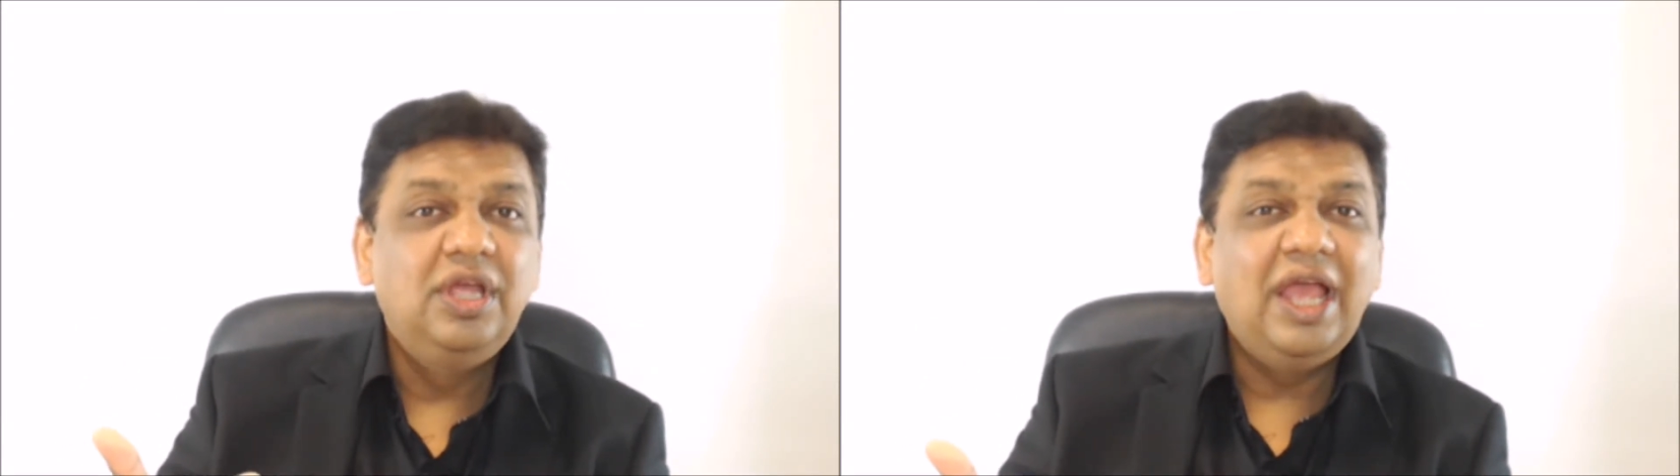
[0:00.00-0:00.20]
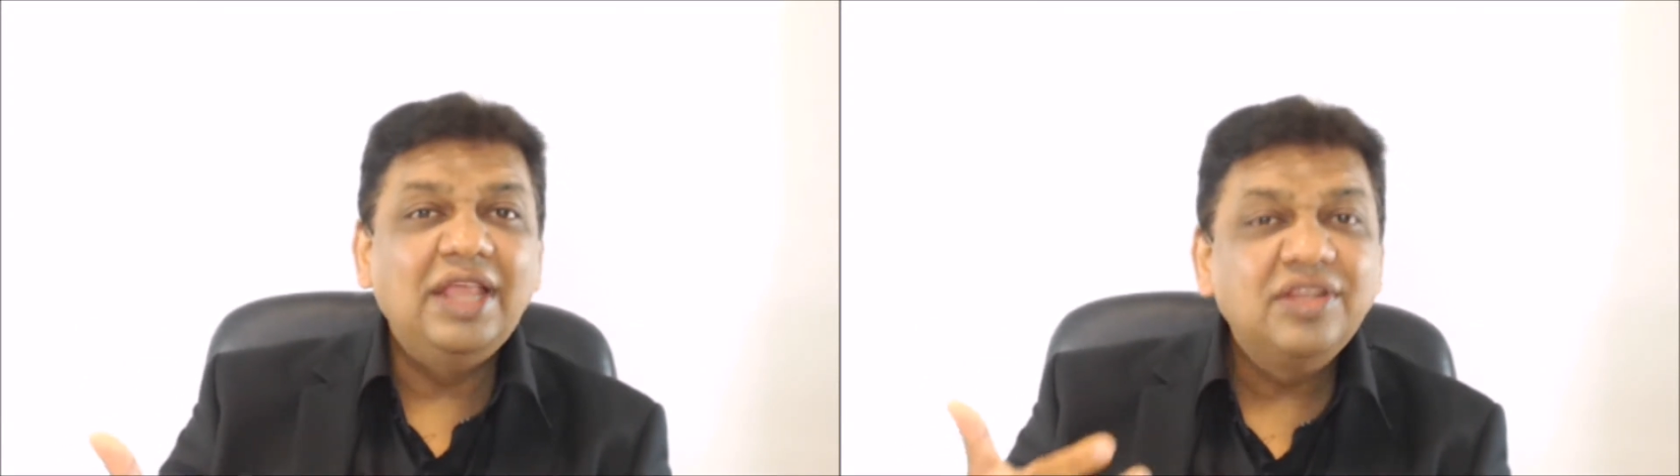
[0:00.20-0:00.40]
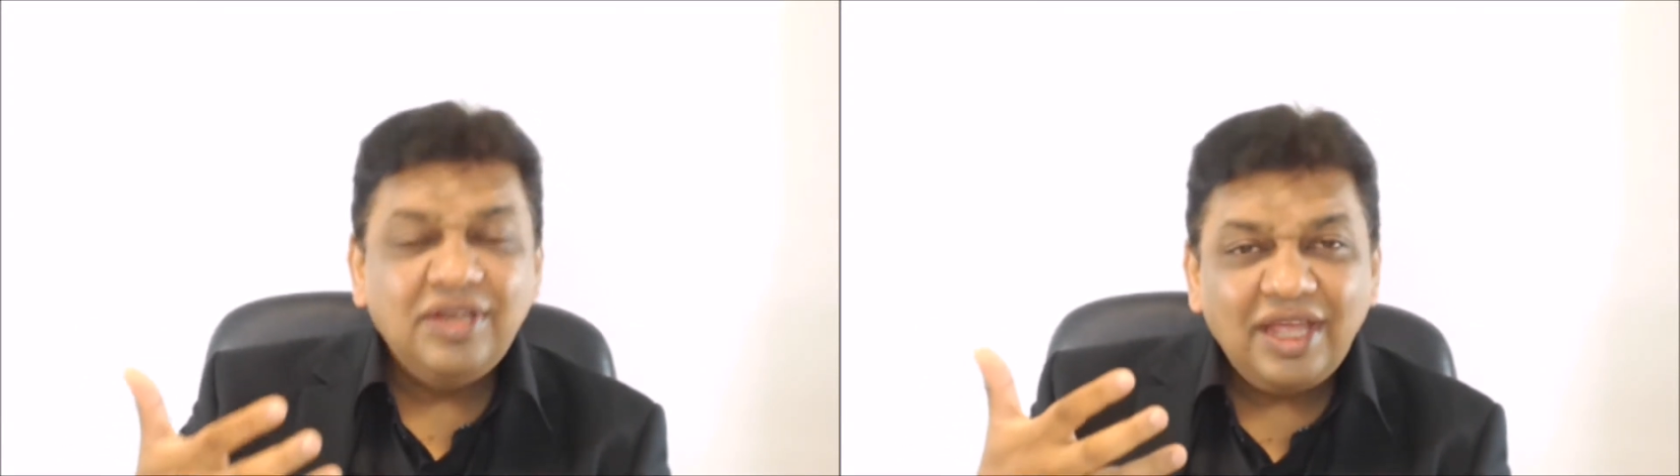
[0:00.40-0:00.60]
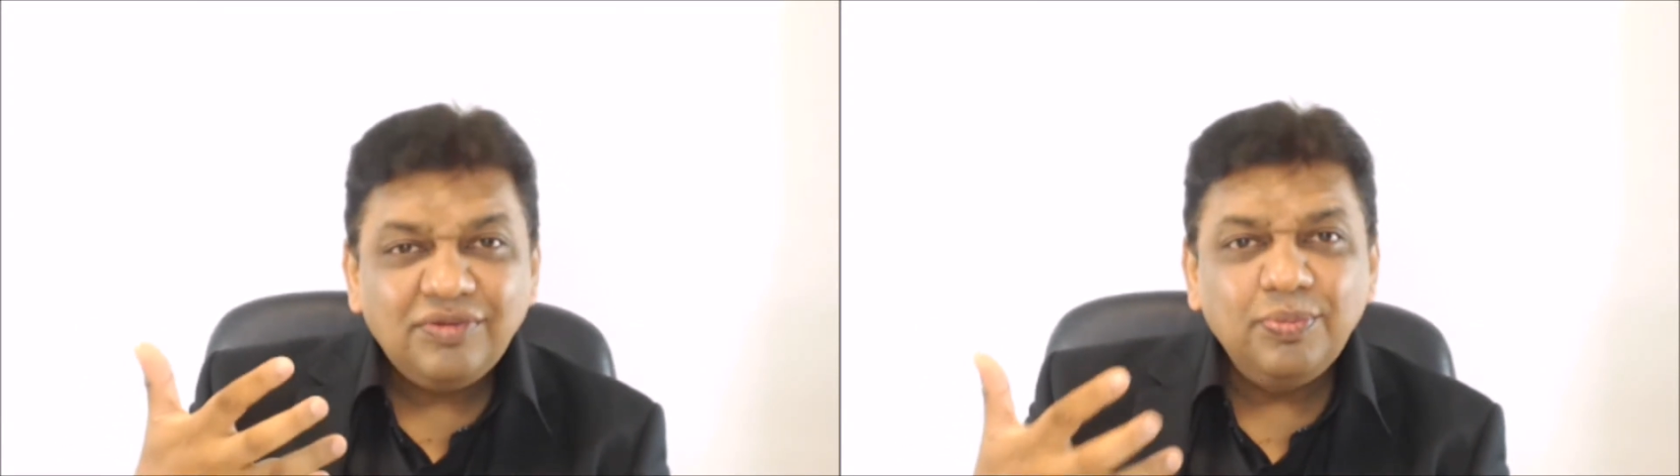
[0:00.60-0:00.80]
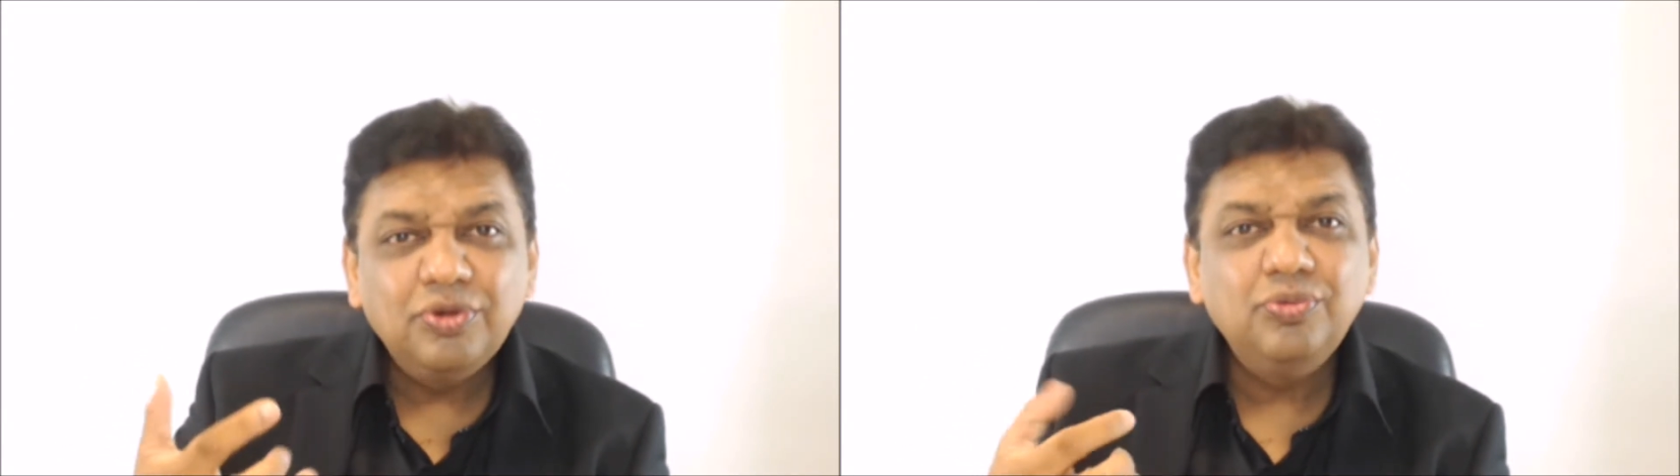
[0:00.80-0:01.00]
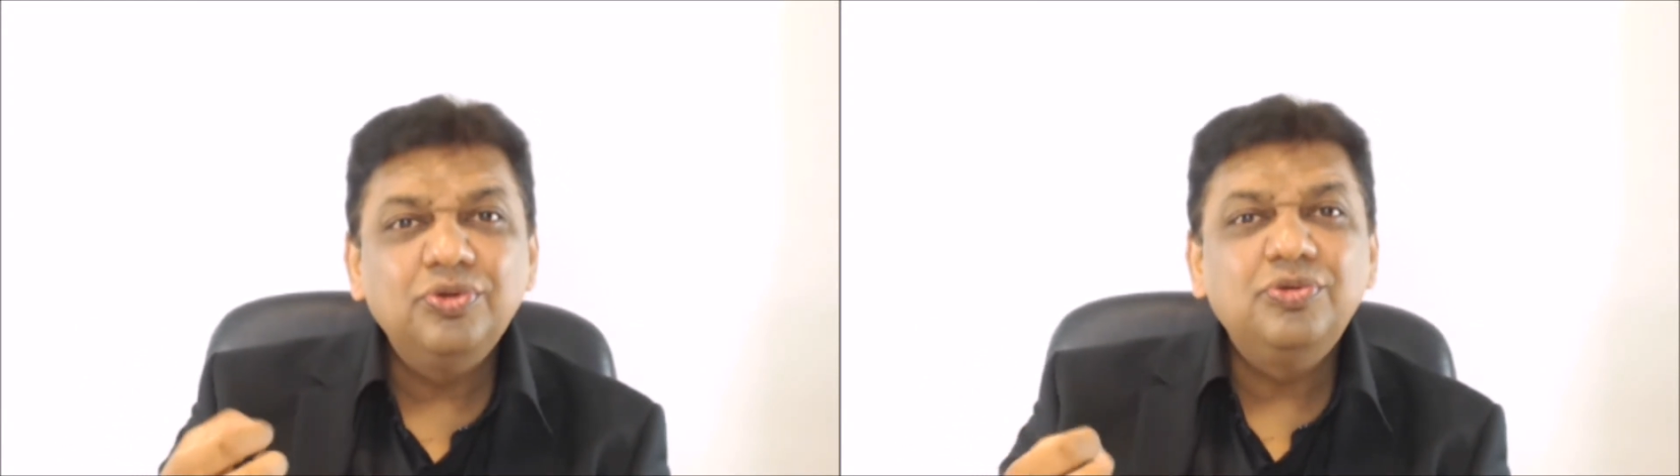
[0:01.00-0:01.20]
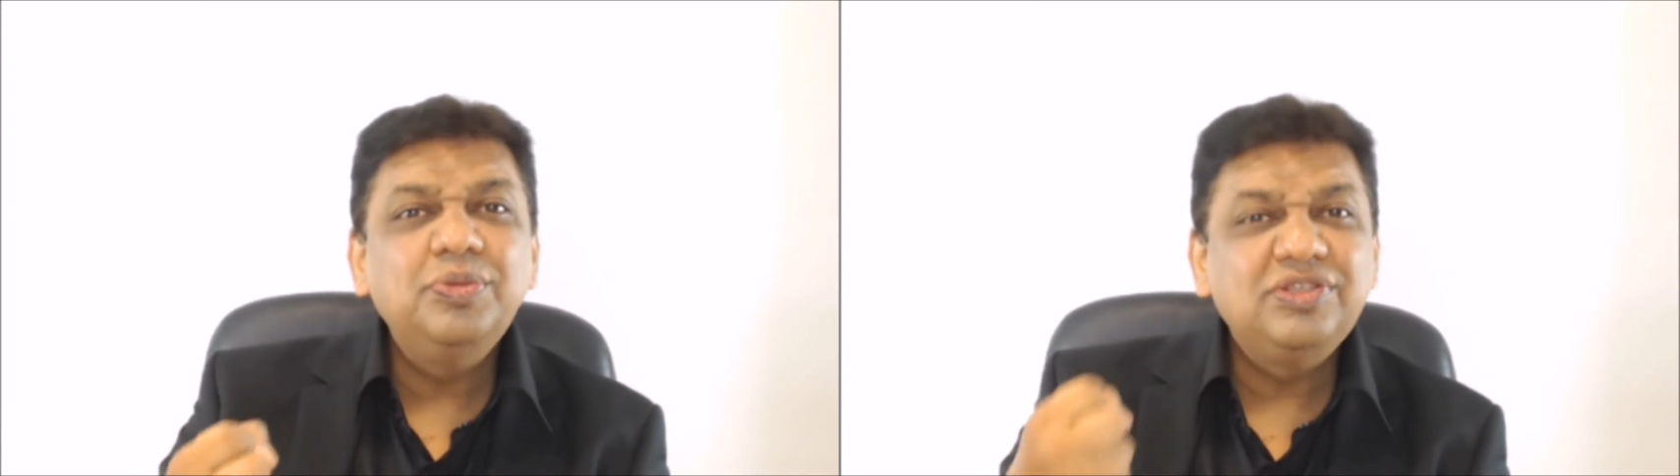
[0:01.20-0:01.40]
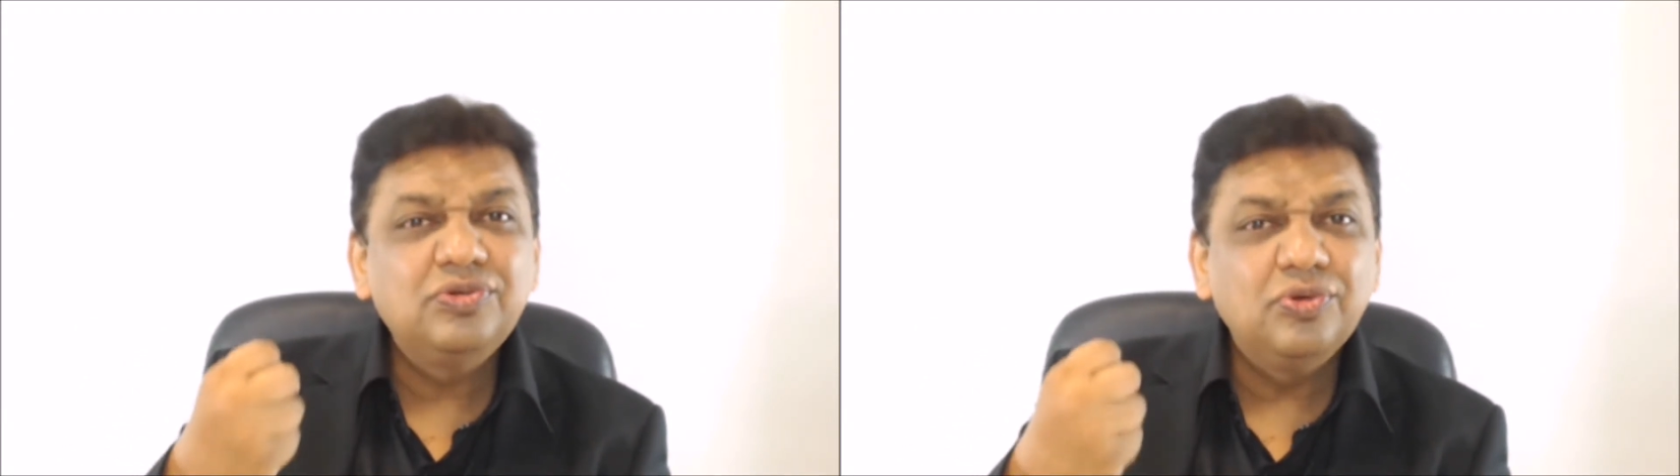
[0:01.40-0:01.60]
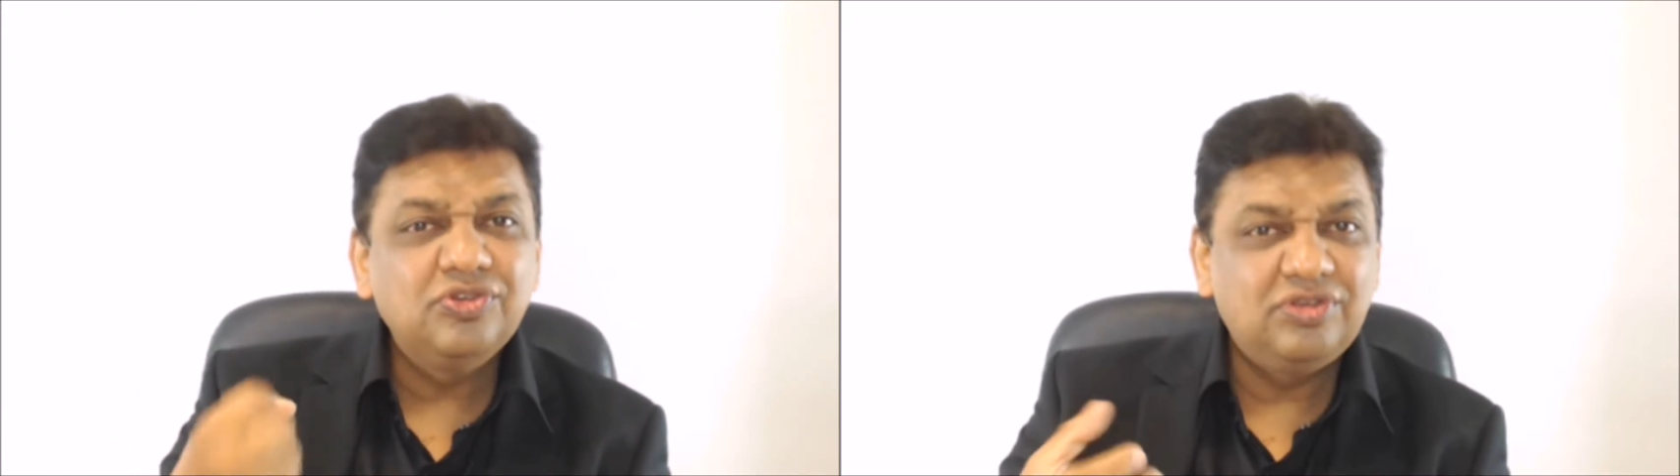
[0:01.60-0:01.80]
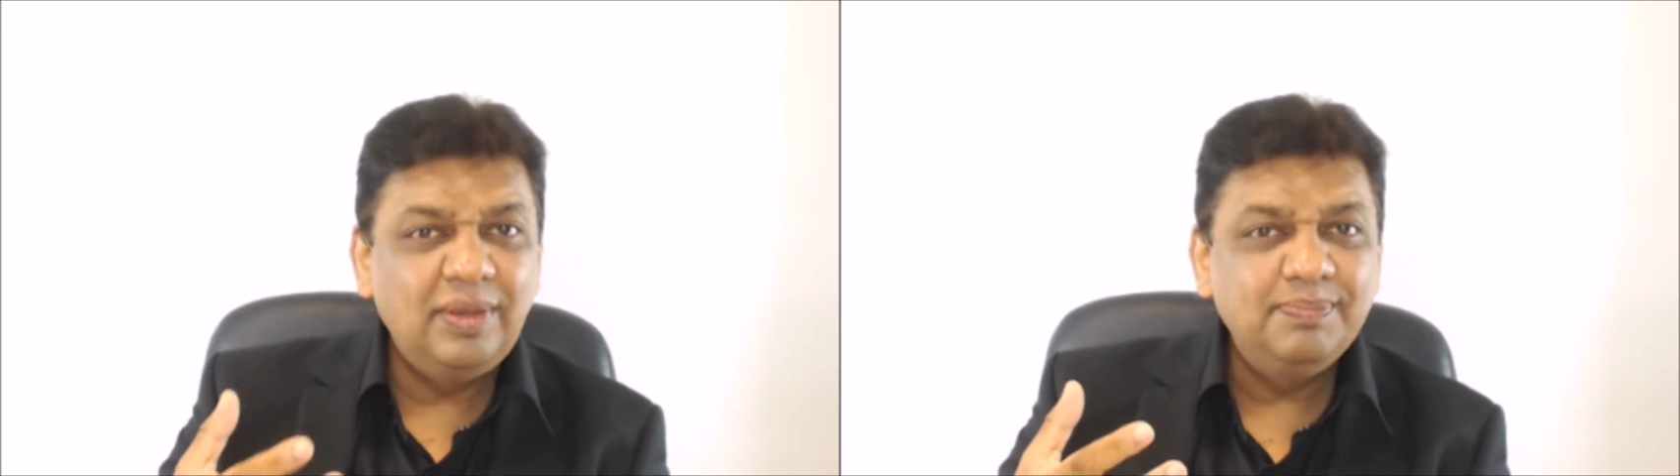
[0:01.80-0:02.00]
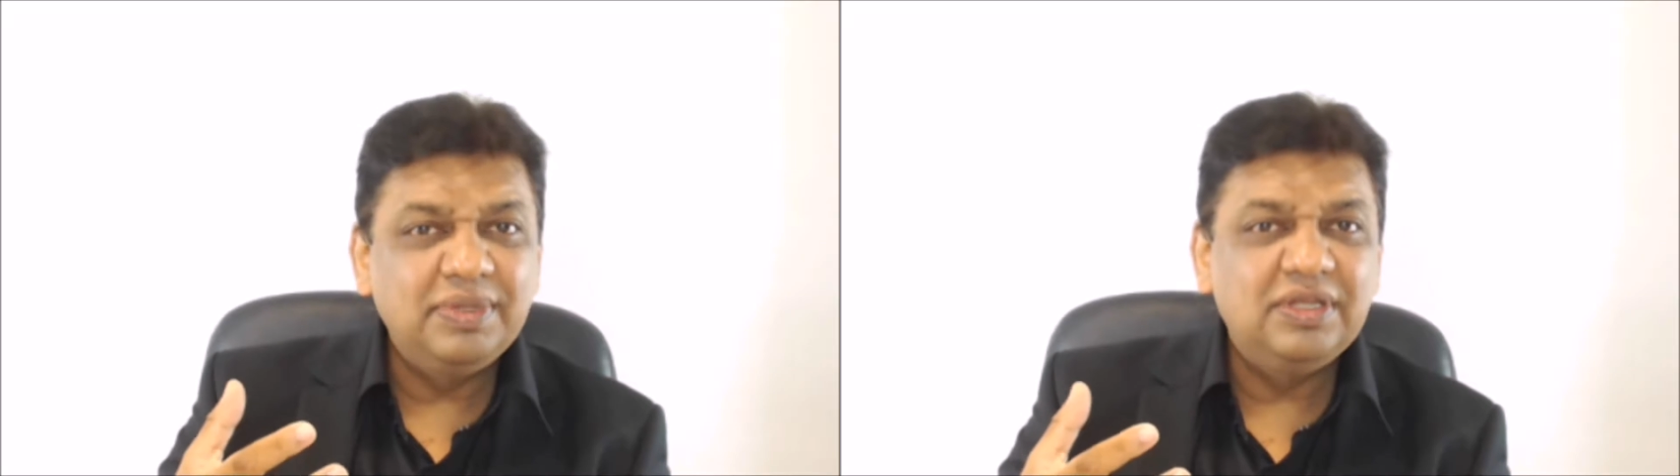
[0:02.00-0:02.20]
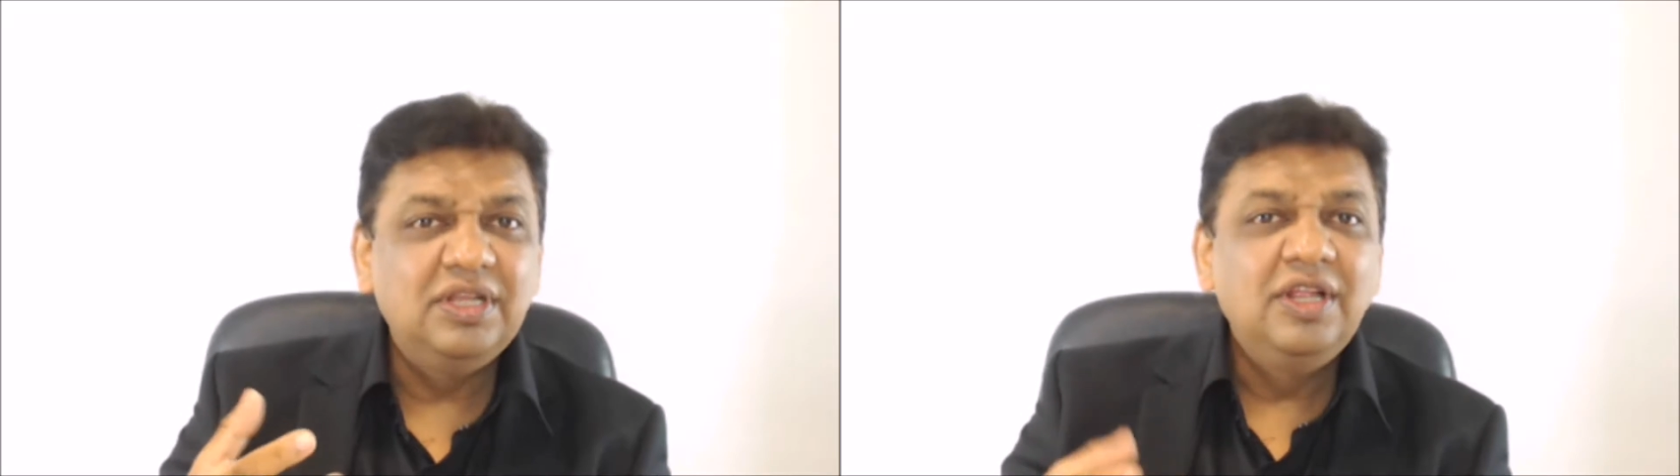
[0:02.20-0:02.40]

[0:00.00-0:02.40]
And the dashboard would be so simple,